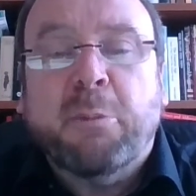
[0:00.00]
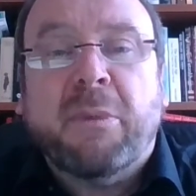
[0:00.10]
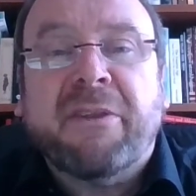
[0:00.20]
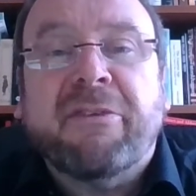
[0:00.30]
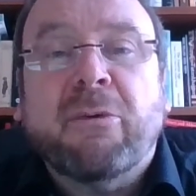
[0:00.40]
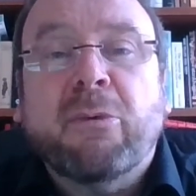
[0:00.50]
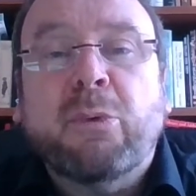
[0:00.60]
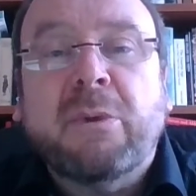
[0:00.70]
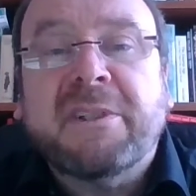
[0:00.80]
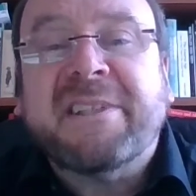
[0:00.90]
but the
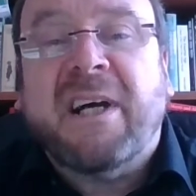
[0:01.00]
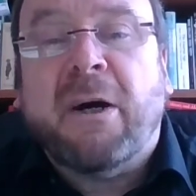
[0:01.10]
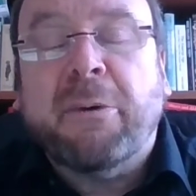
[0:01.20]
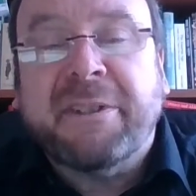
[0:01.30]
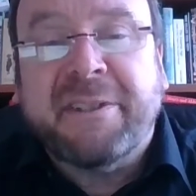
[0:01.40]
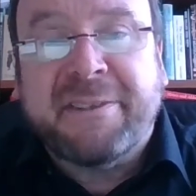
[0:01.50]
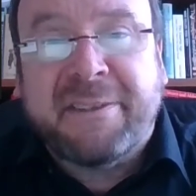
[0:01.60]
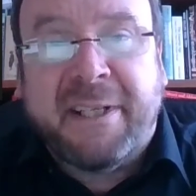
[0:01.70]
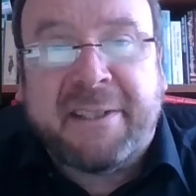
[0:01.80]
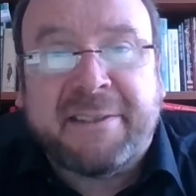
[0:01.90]
rules how it is
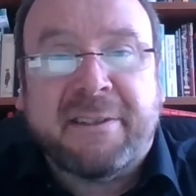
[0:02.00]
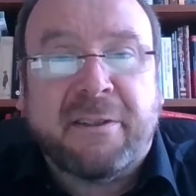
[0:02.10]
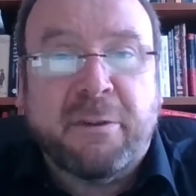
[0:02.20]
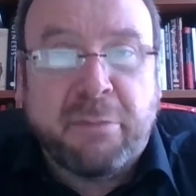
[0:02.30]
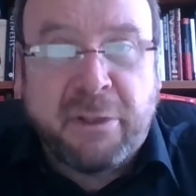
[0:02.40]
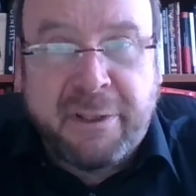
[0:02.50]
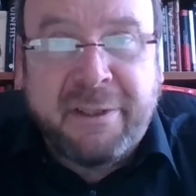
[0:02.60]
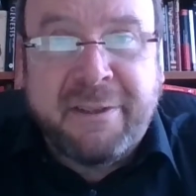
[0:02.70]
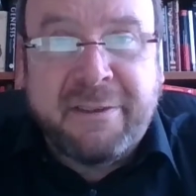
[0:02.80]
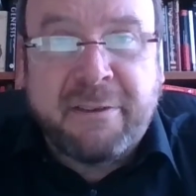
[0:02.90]
taxed are
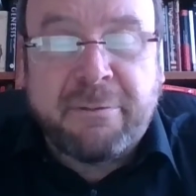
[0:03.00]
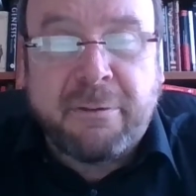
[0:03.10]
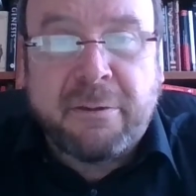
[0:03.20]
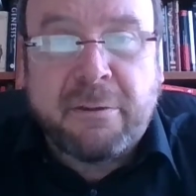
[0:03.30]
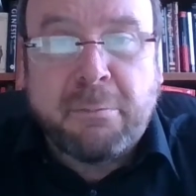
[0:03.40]
completely different.